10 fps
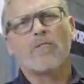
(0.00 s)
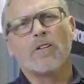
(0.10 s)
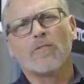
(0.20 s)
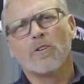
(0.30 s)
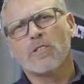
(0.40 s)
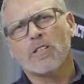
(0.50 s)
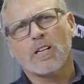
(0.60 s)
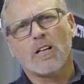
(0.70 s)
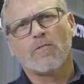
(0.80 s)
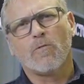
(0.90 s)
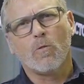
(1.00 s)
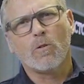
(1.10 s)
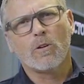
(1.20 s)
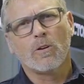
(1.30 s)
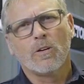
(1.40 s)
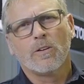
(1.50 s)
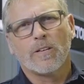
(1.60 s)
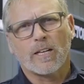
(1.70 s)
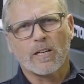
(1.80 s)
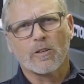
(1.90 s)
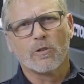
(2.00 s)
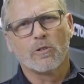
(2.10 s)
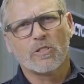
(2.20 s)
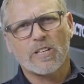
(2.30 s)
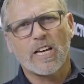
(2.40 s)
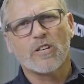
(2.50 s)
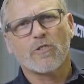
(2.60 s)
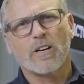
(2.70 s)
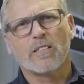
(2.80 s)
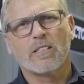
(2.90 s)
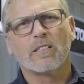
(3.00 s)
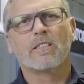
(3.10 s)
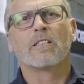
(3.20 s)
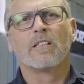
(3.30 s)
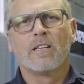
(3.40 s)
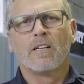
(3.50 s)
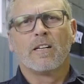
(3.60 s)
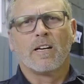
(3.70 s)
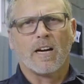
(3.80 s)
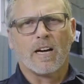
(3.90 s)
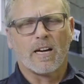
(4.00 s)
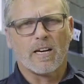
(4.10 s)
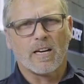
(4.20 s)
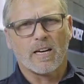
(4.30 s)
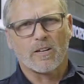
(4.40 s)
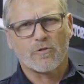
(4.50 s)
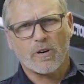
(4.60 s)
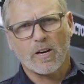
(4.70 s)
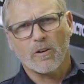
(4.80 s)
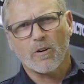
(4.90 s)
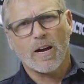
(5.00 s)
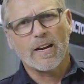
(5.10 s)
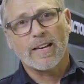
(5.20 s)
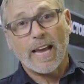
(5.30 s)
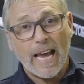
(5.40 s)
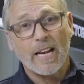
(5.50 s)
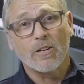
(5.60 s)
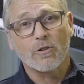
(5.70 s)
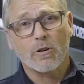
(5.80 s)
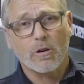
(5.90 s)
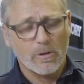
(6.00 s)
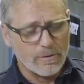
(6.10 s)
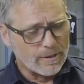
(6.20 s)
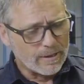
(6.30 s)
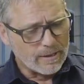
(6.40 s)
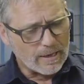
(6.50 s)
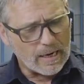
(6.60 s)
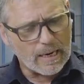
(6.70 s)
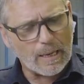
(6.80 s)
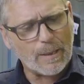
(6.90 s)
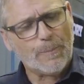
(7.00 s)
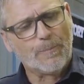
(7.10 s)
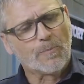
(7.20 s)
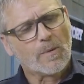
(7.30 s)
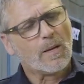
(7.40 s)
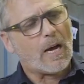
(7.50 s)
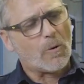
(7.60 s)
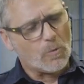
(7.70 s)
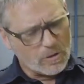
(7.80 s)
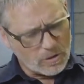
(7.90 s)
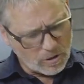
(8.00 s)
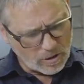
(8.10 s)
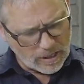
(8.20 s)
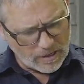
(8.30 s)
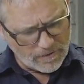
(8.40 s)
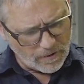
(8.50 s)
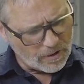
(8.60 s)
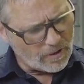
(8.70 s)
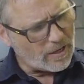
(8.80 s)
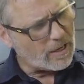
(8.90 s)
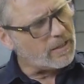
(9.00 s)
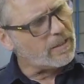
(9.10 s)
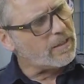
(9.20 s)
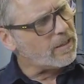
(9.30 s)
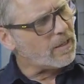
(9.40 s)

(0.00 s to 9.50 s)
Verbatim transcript: for a versatile fork that can do stage races, trail riding and enduro, I wouldn't look any further than